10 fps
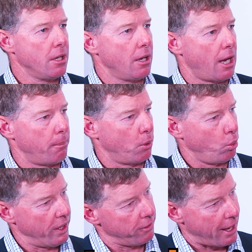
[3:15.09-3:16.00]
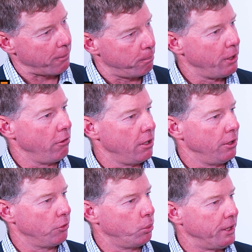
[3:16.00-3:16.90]
But when that period
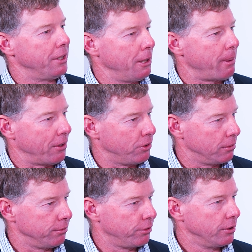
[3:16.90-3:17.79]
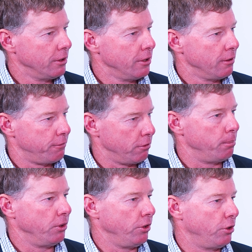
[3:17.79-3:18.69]
is, we can keep ourselves very
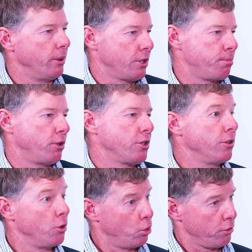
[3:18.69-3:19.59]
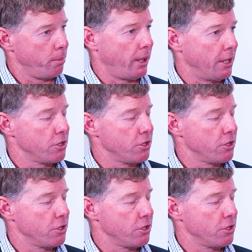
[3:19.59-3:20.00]
busy doing exploration in the northern part.